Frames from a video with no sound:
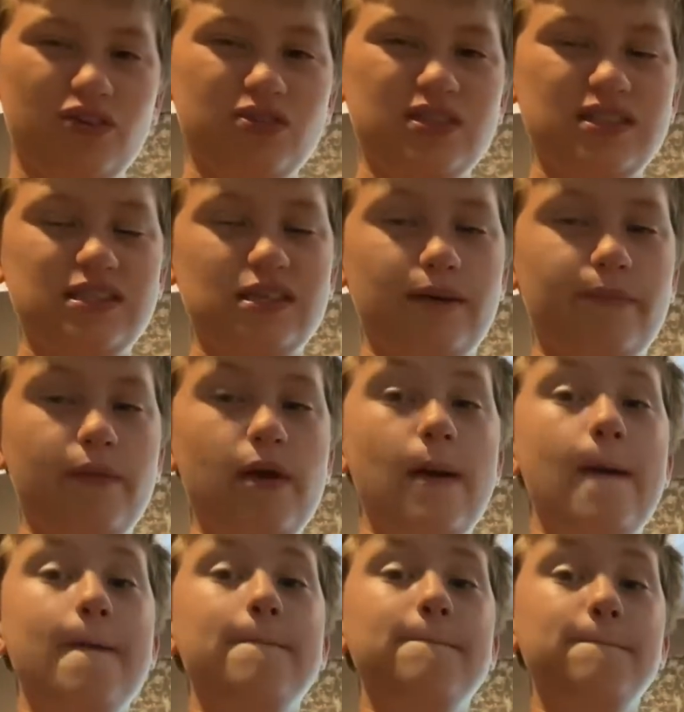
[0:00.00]
system.
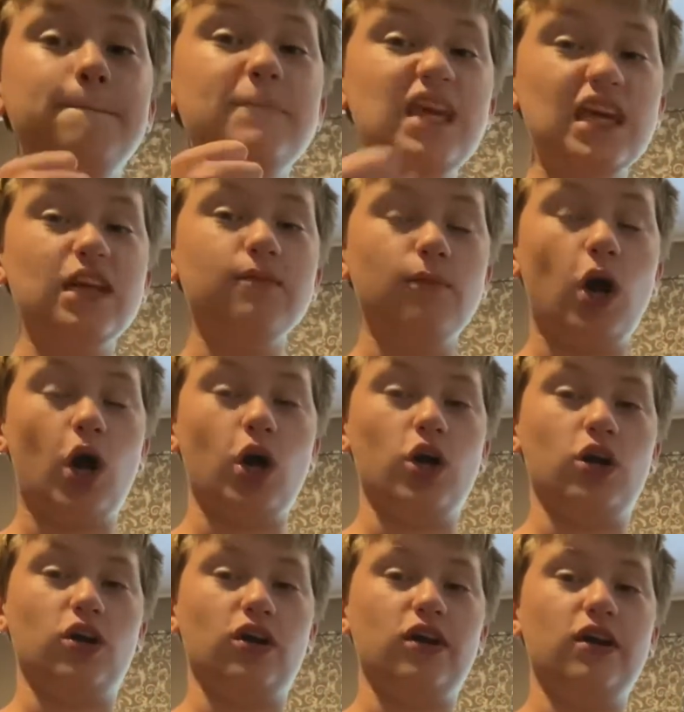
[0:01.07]

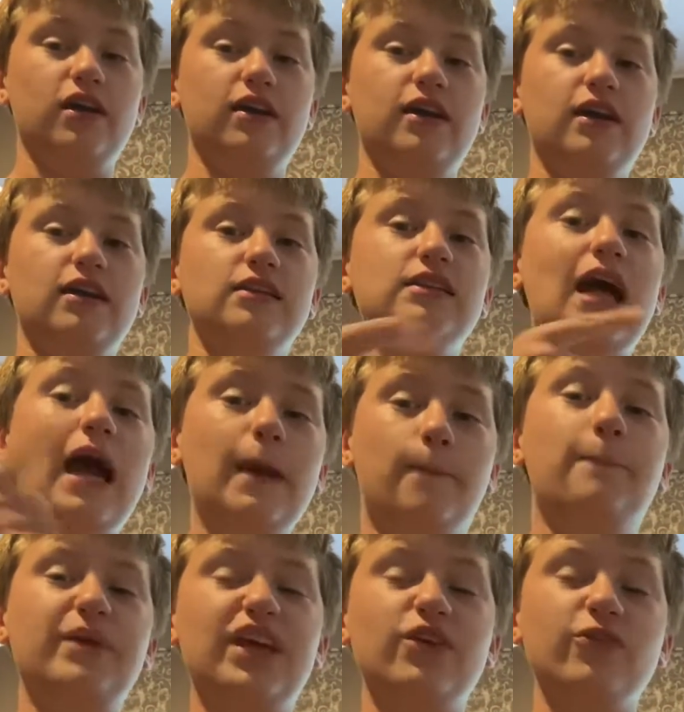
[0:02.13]
Myanmar,
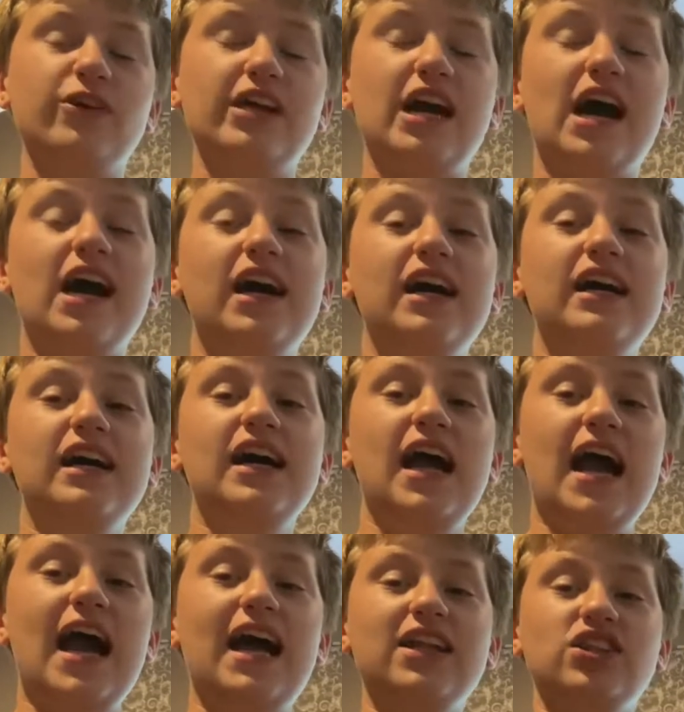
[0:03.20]
Liberia,
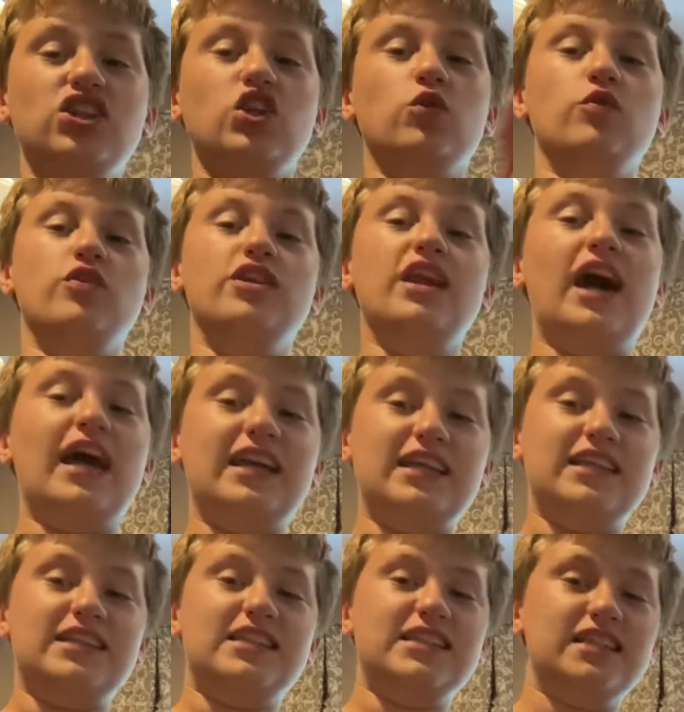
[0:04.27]
and the
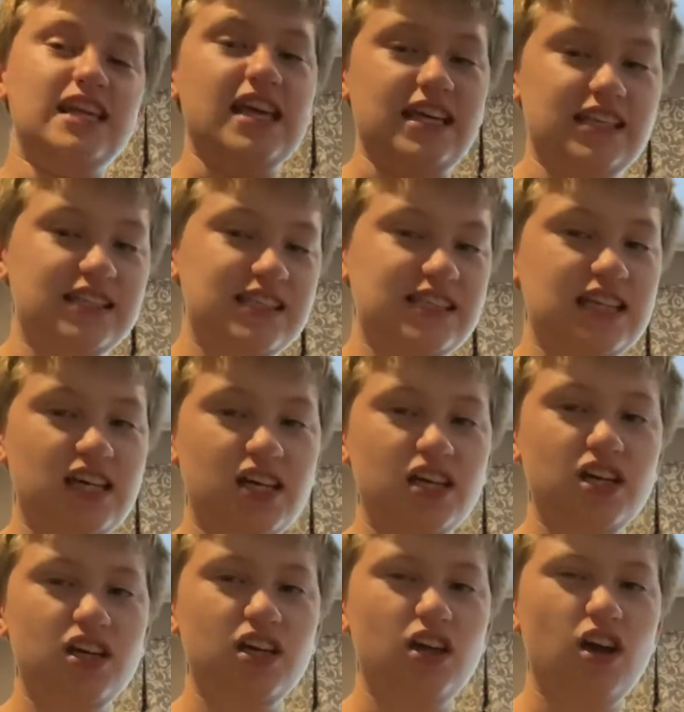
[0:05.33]
United States.
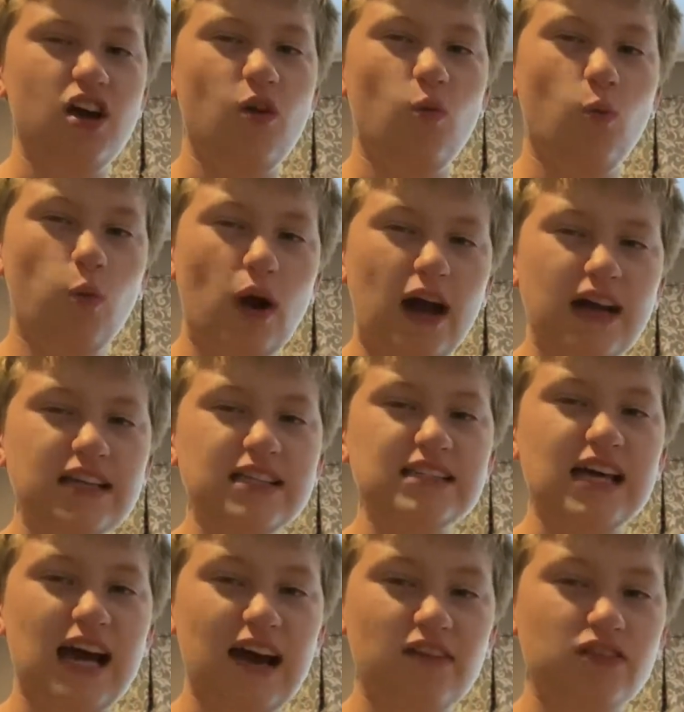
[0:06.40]
Why does
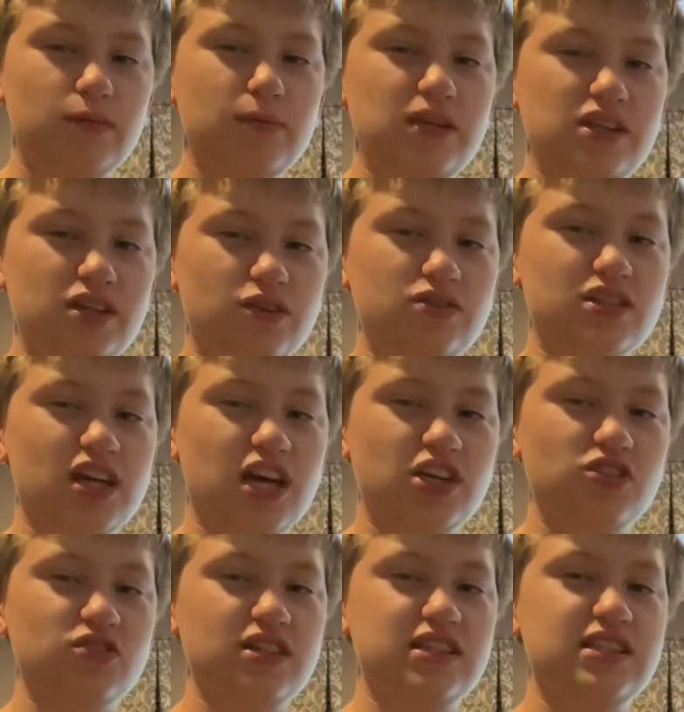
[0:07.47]
it have to be those
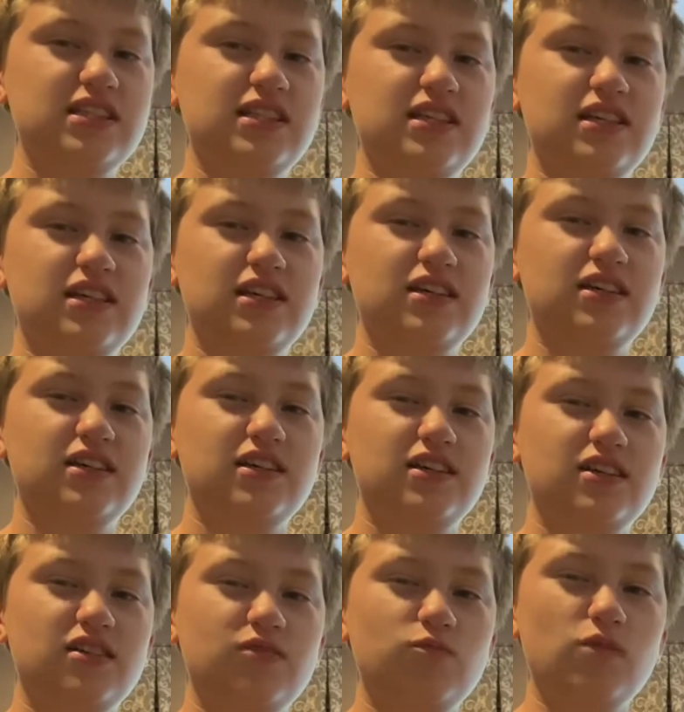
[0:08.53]
countries?
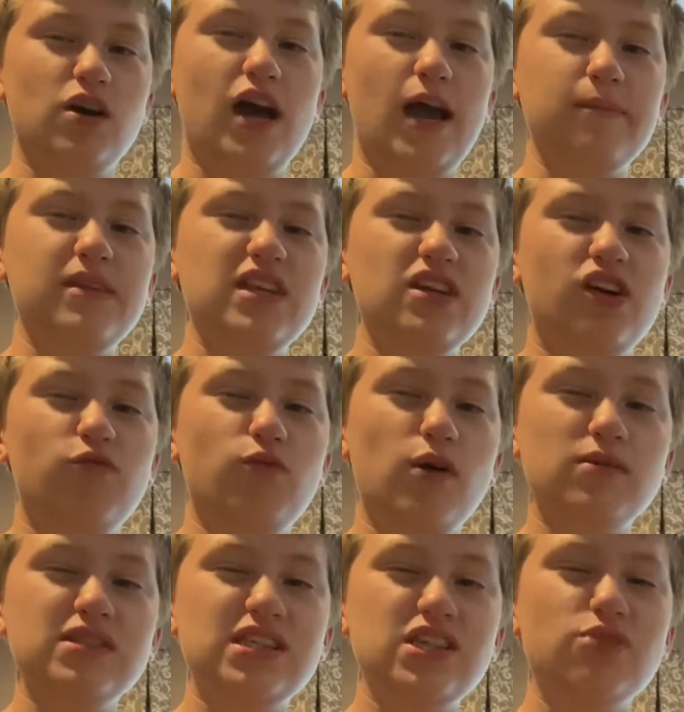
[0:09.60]
I mean, what
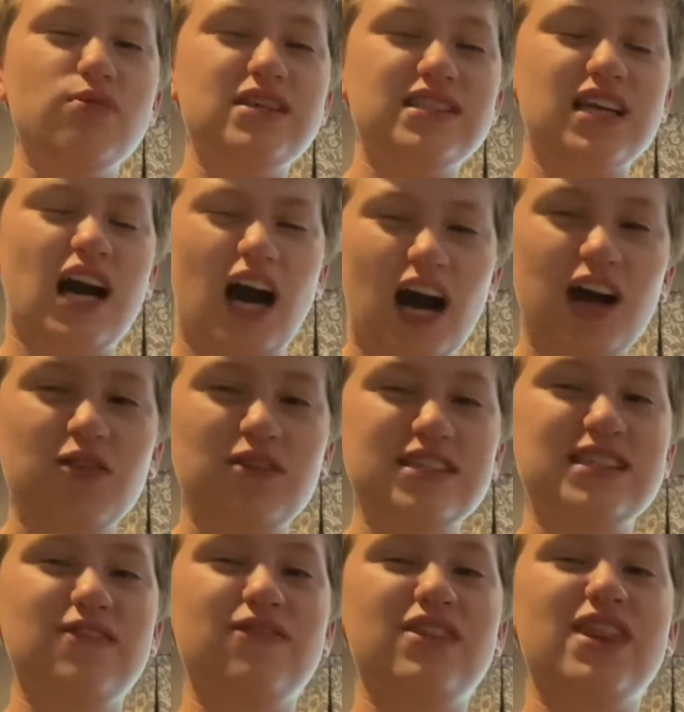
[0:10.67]
was the U.S.
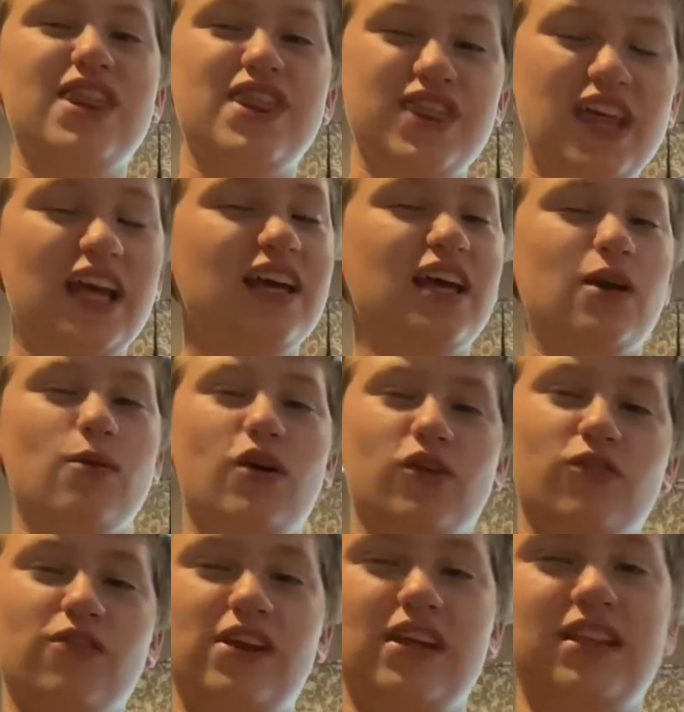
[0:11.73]
Congress even thinking while
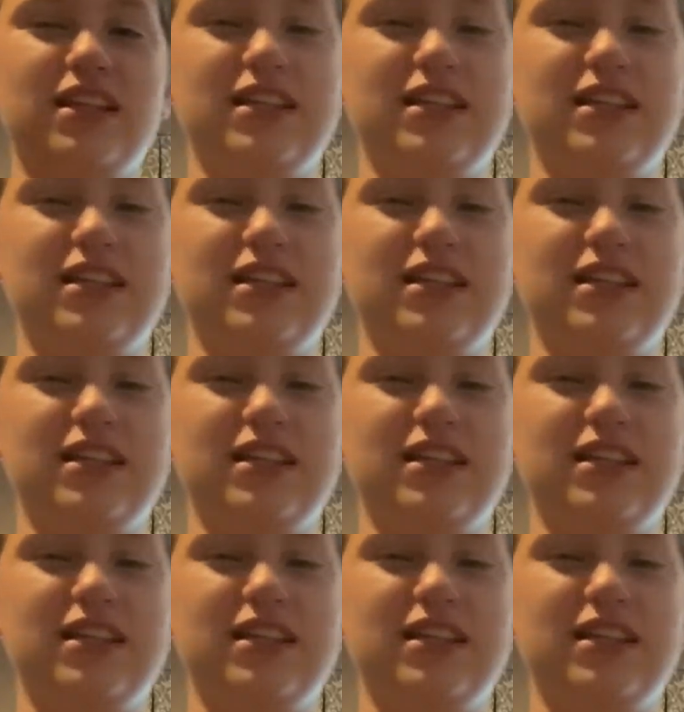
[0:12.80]
creating the